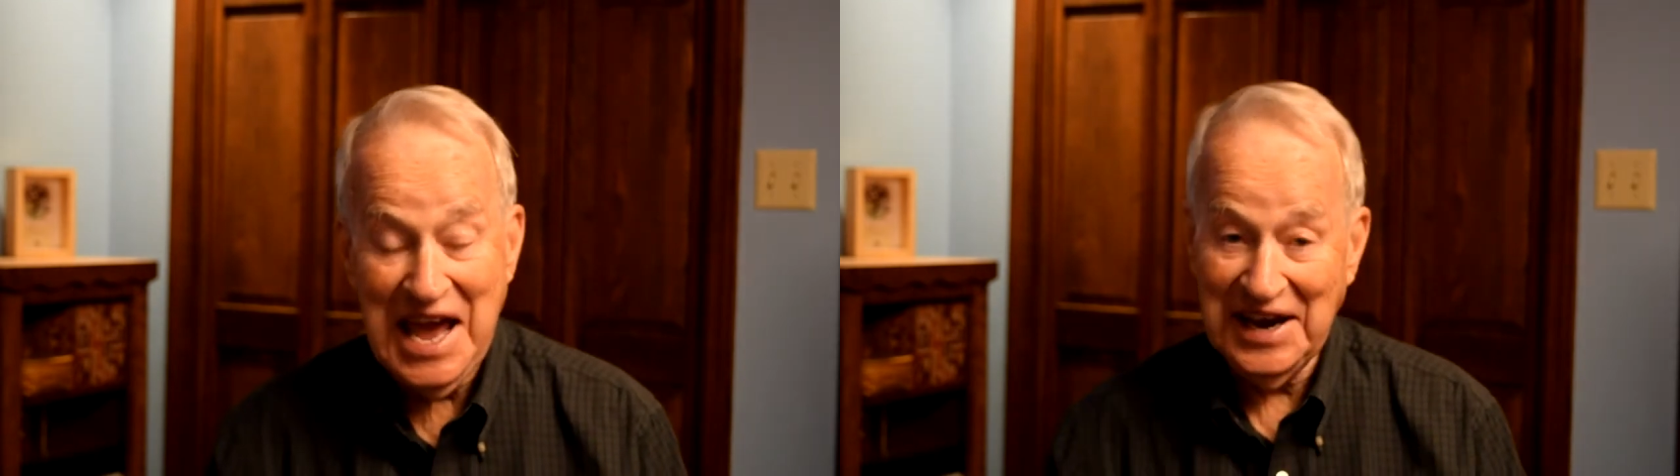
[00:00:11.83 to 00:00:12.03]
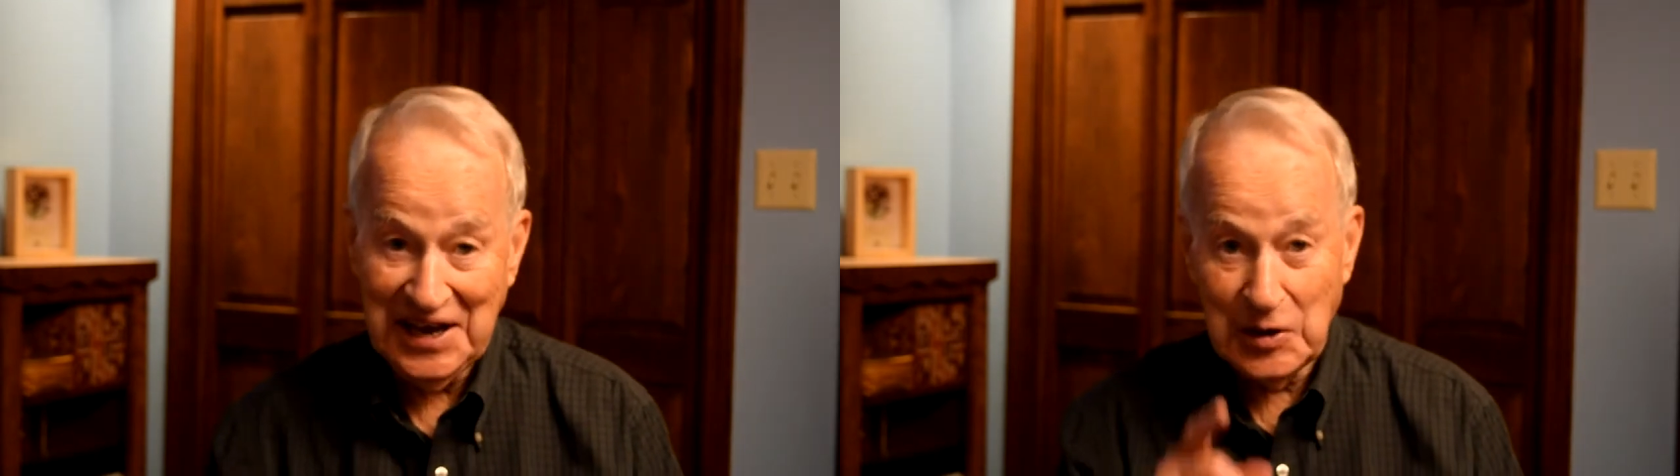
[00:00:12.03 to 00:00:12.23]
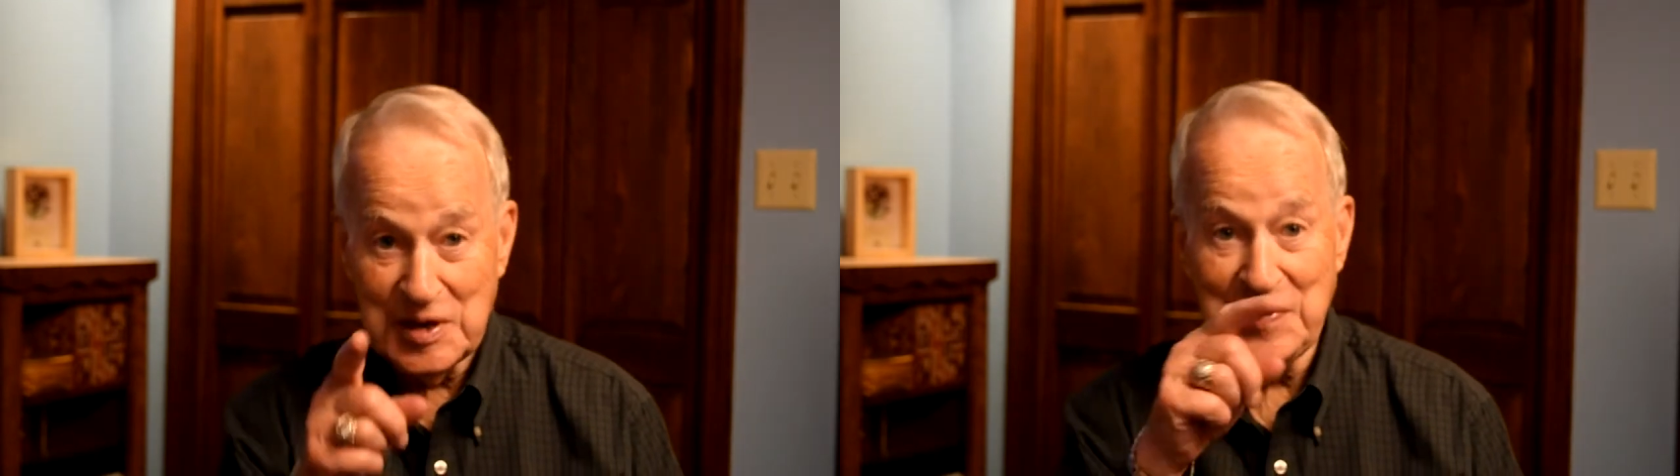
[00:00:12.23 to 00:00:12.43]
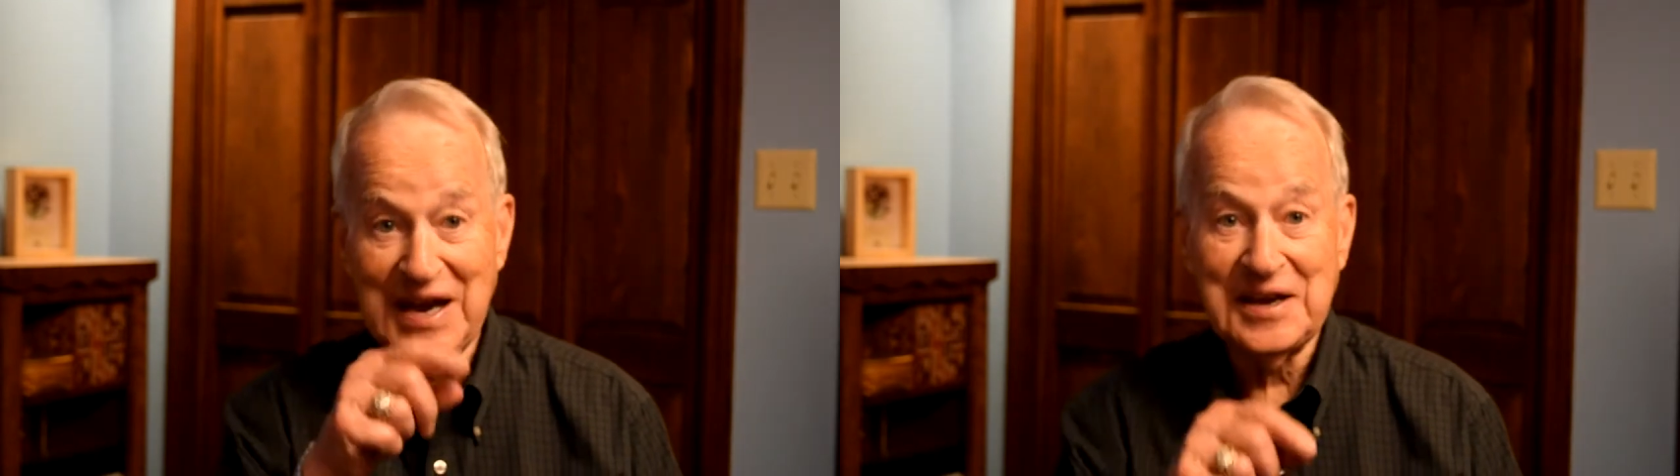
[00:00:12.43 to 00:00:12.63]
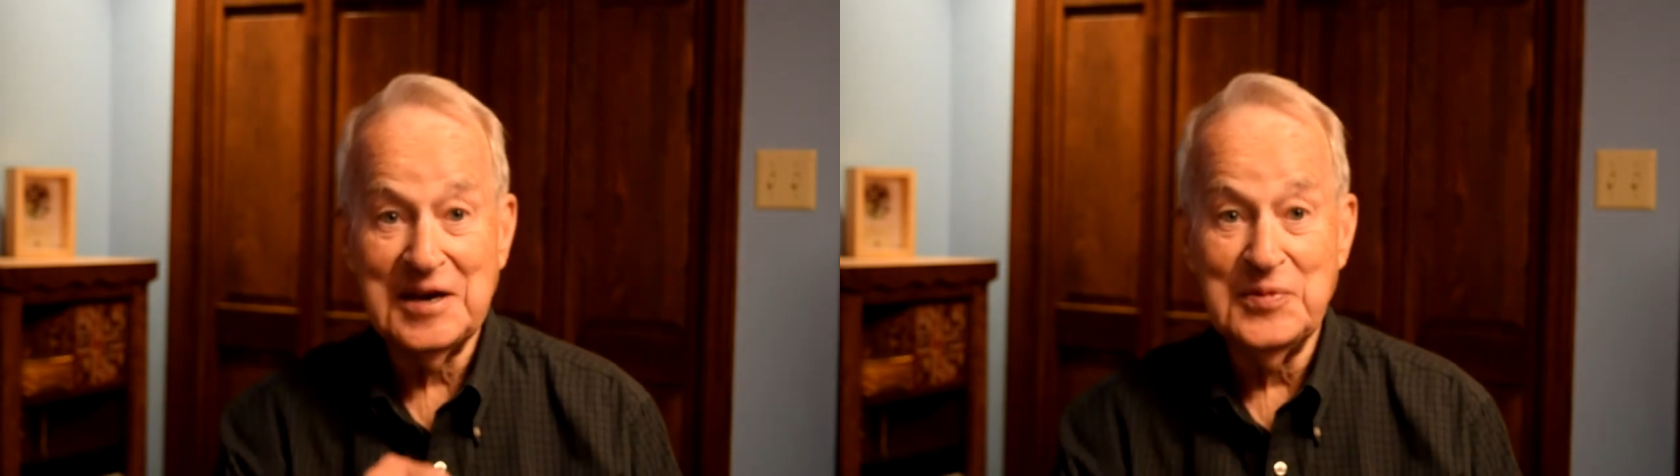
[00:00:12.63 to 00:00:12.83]
and I'll be
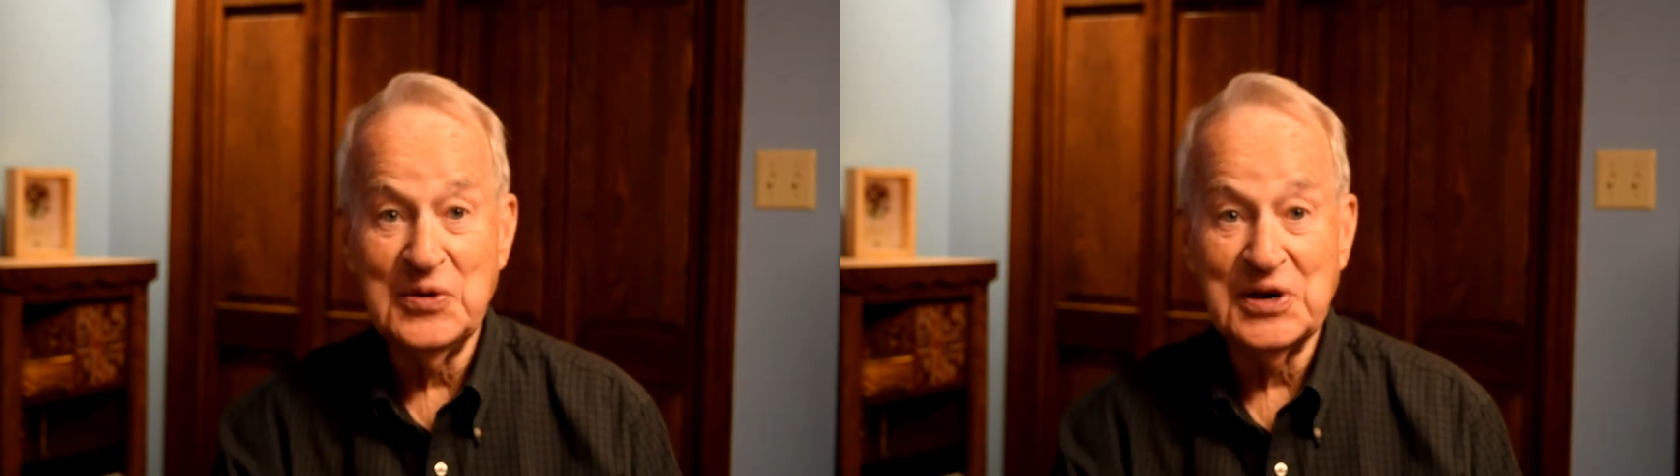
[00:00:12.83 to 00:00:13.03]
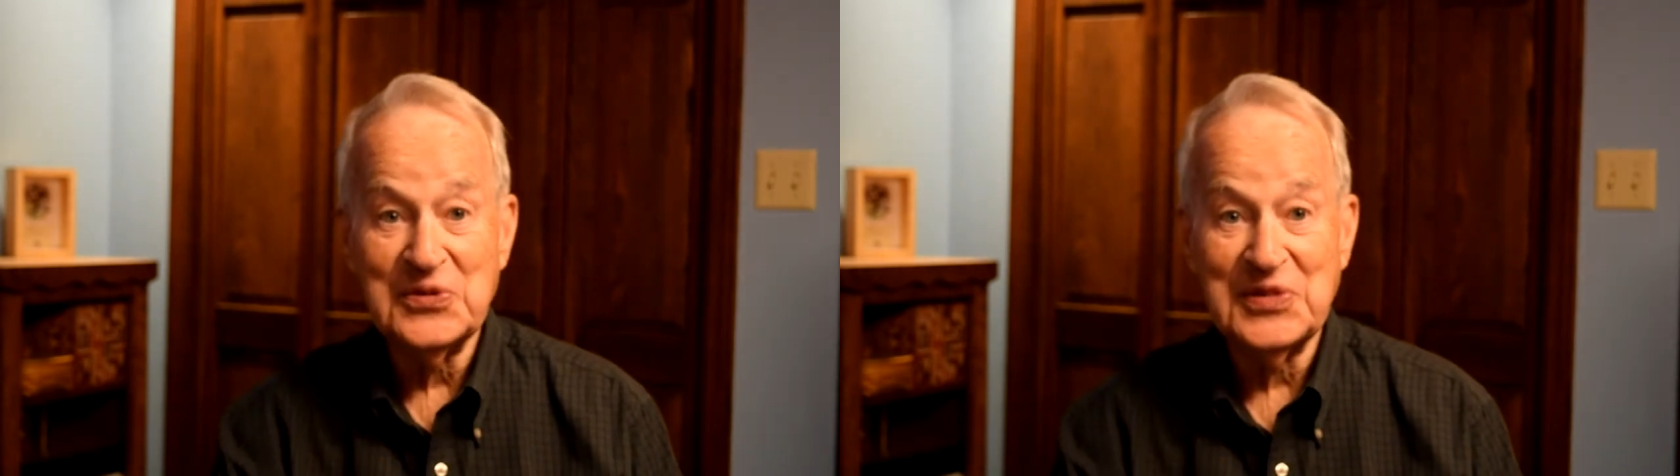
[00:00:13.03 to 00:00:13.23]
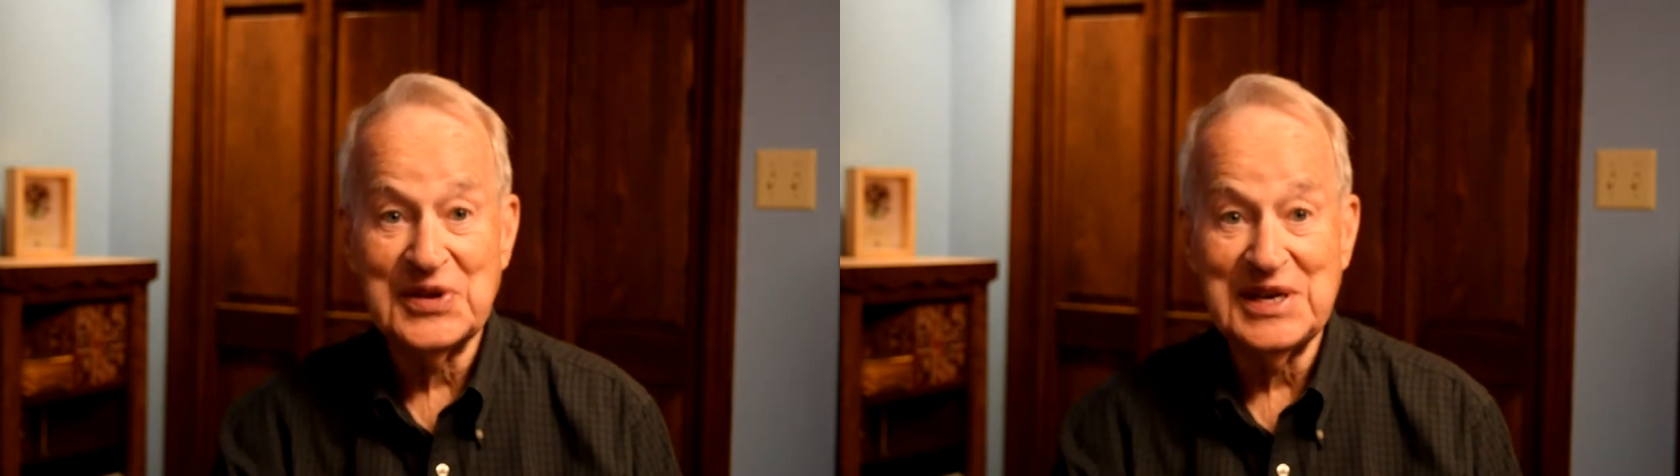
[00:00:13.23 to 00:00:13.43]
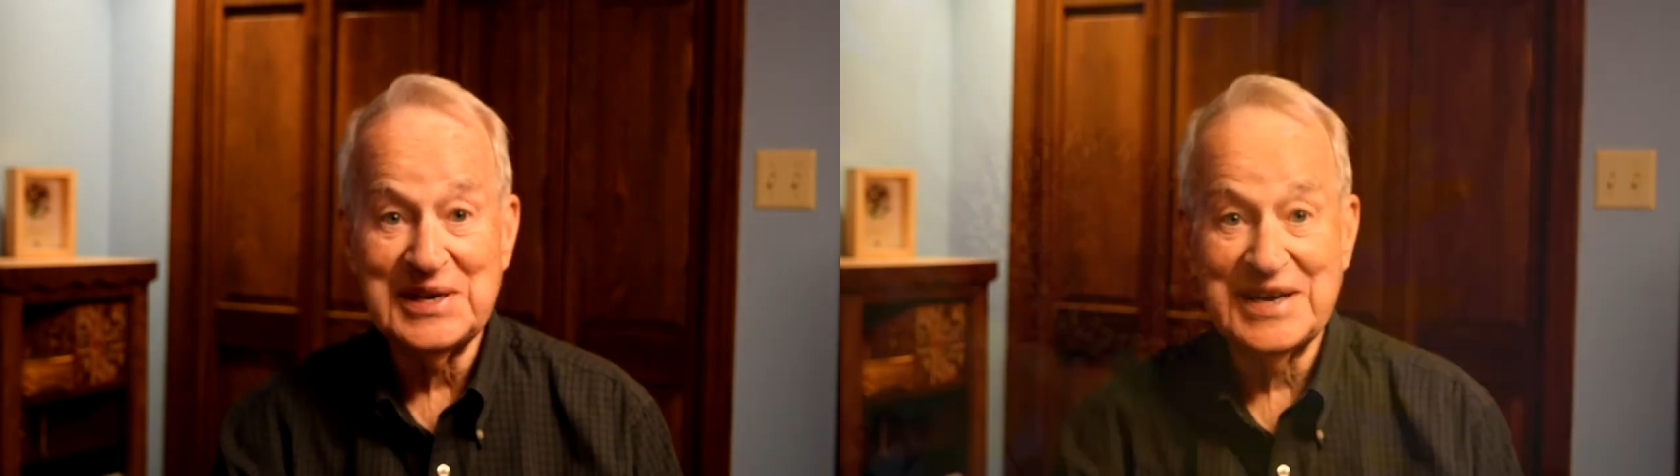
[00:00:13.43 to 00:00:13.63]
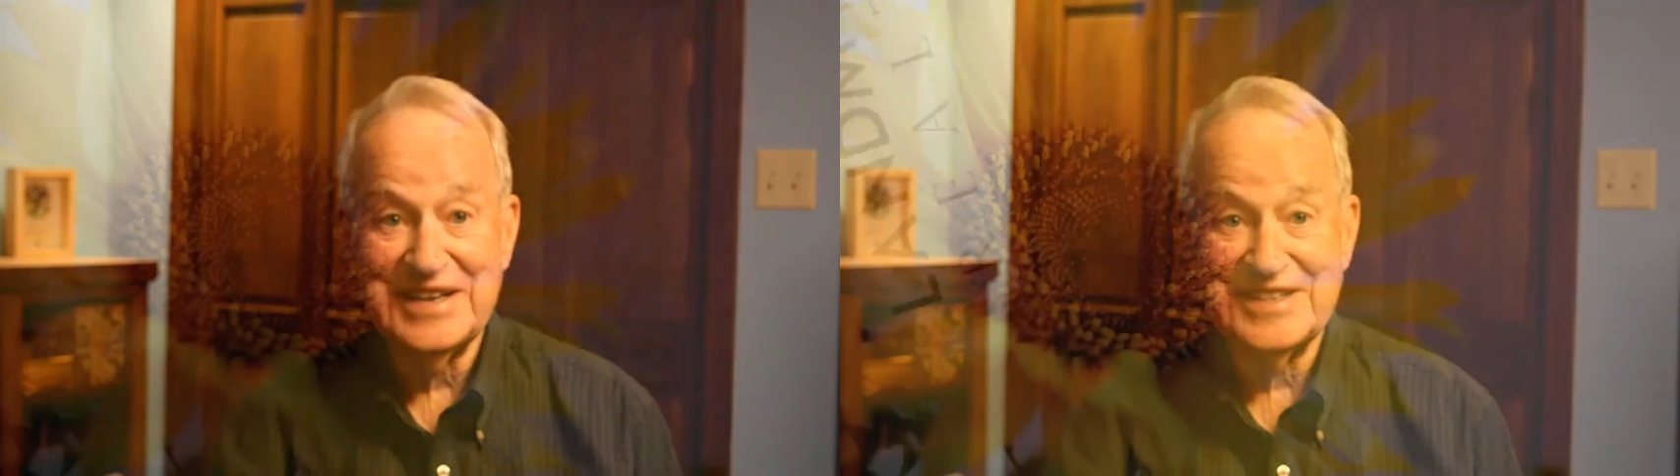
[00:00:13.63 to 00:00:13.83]
back in a moment with the
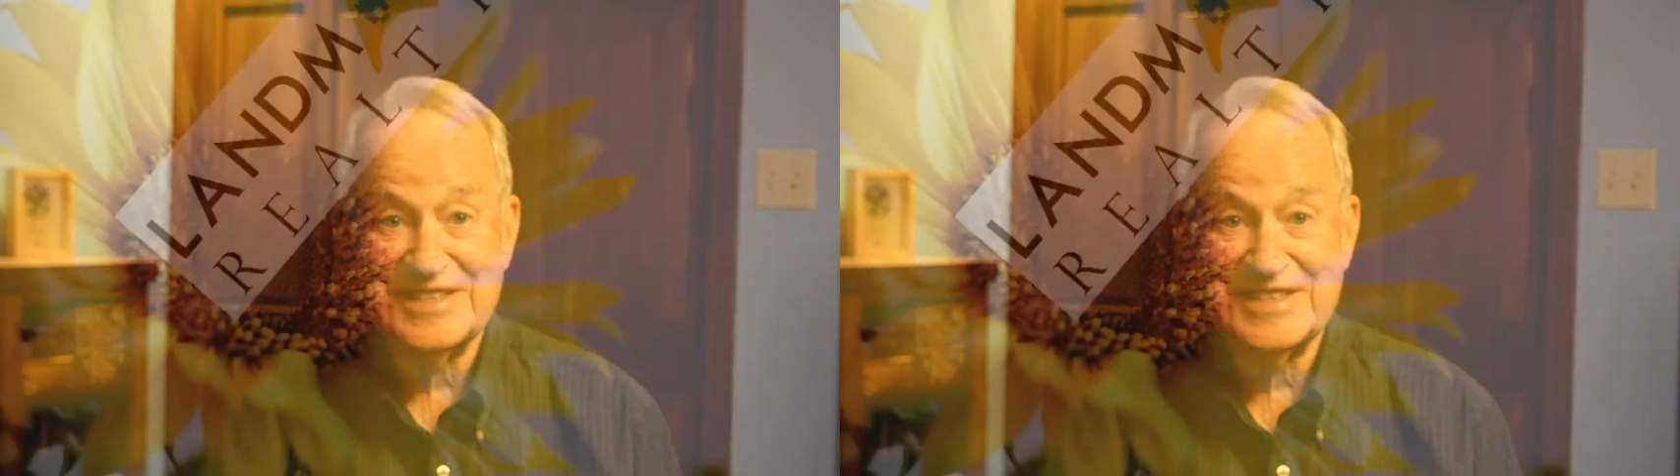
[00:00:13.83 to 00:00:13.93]
details.